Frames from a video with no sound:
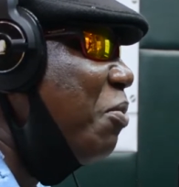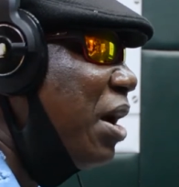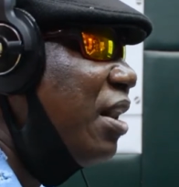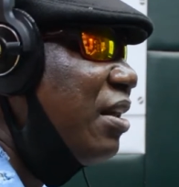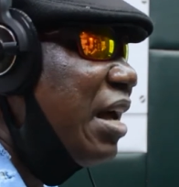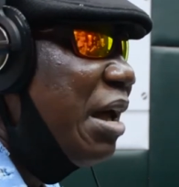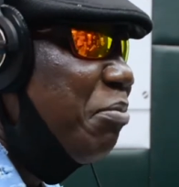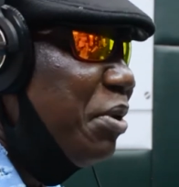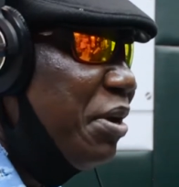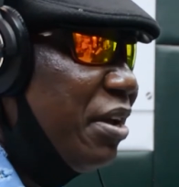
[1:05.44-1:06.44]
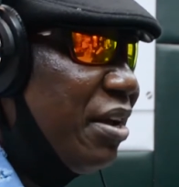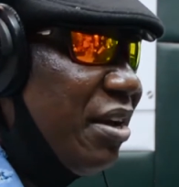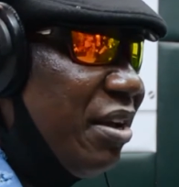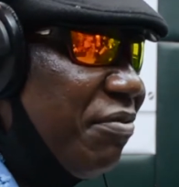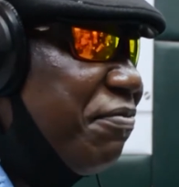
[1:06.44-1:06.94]
Well, I
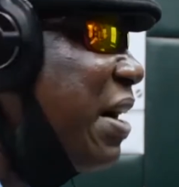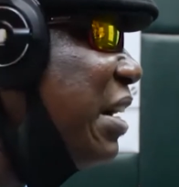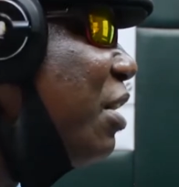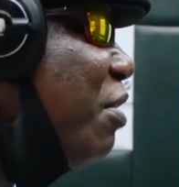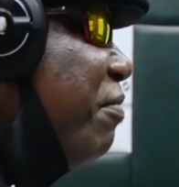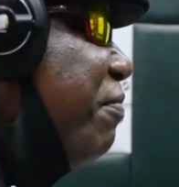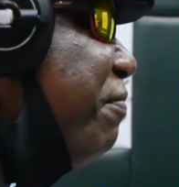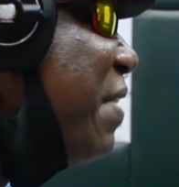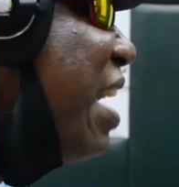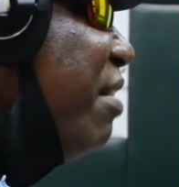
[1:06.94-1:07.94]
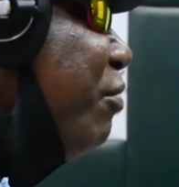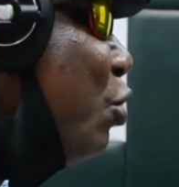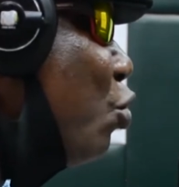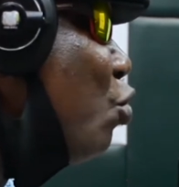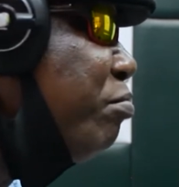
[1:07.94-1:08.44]
be father of
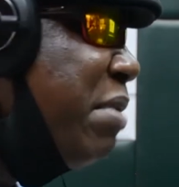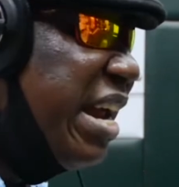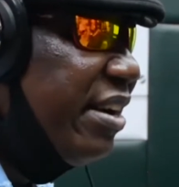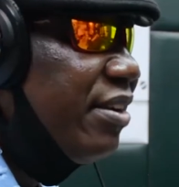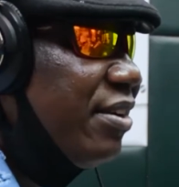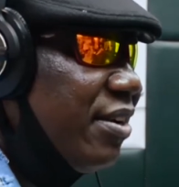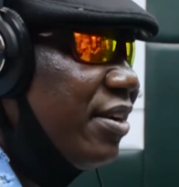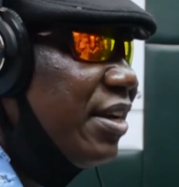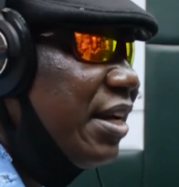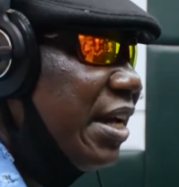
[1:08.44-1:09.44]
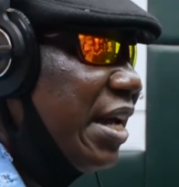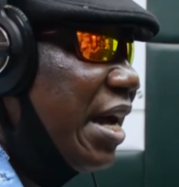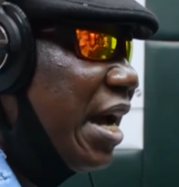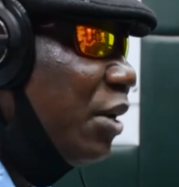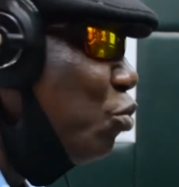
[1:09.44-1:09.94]
5 grown men
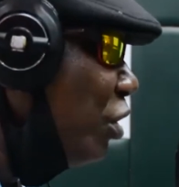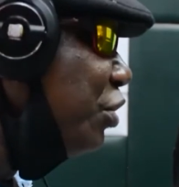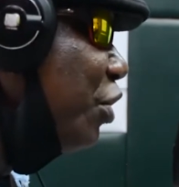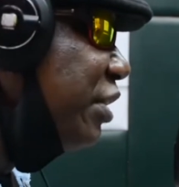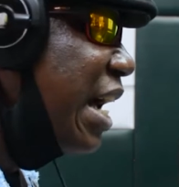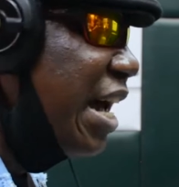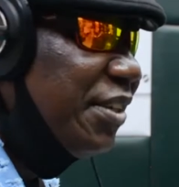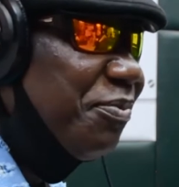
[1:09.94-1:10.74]
and 1 daughter.